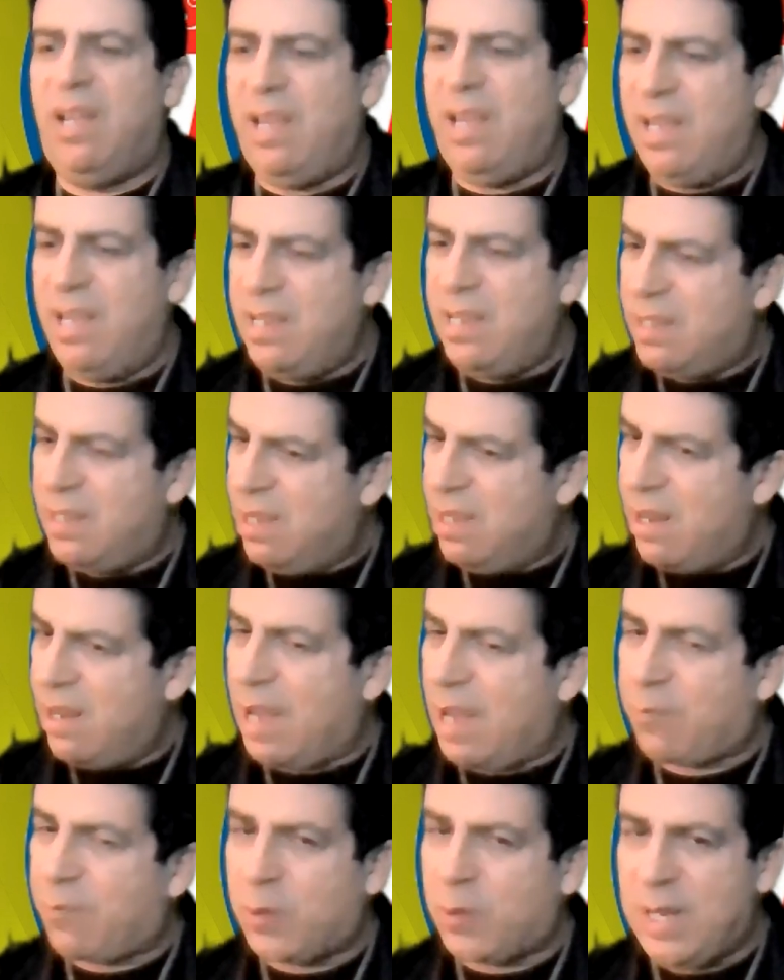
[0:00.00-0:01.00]
and
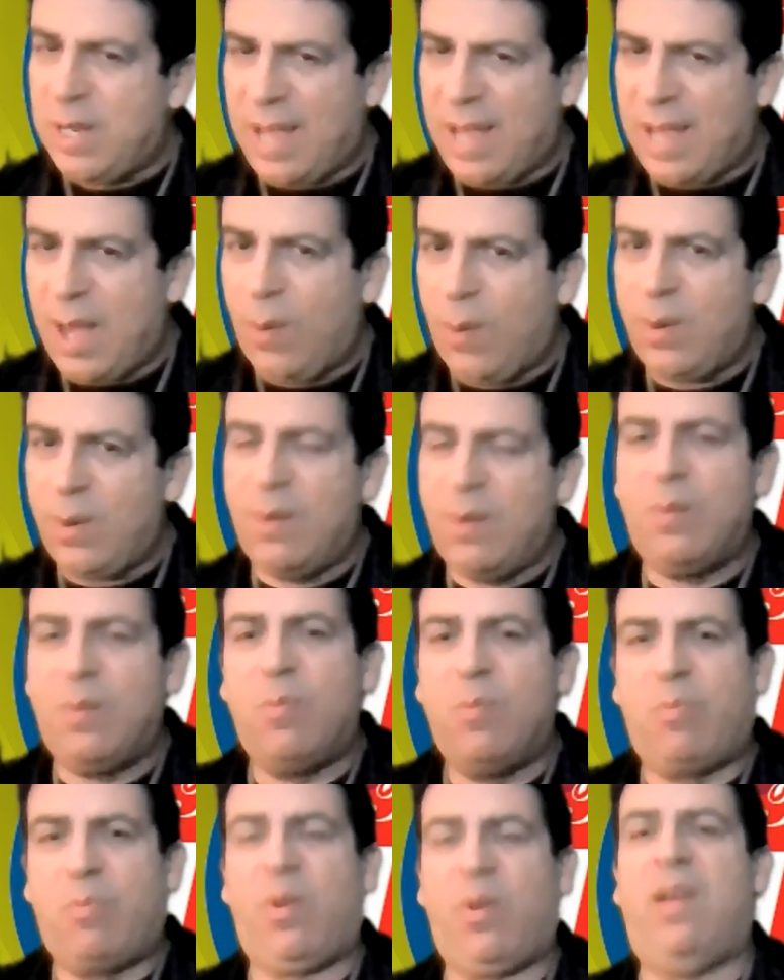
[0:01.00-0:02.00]
not freak out,
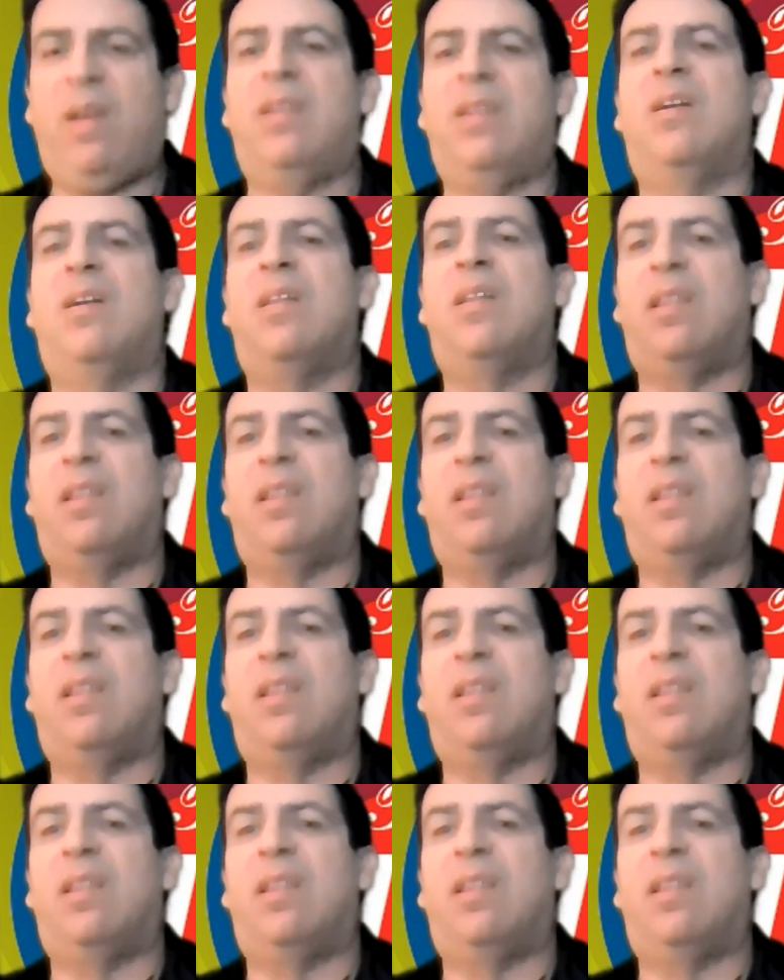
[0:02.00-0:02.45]
but